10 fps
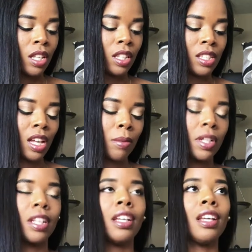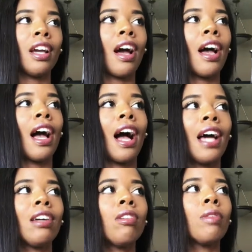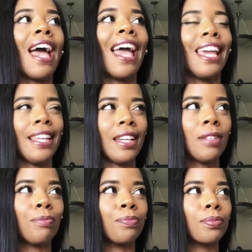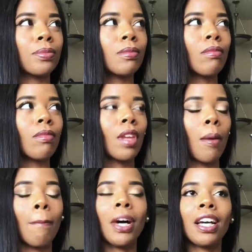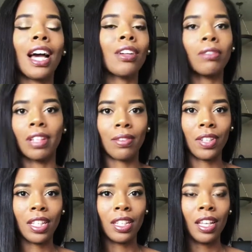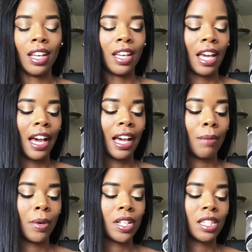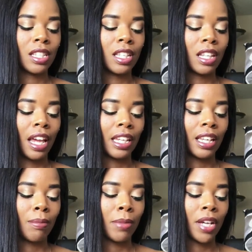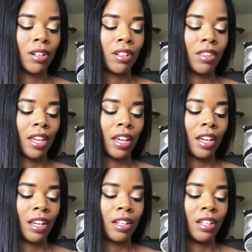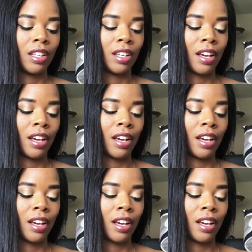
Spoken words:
the summer heat, I don't hate it, but I don't love it. I personally like it better than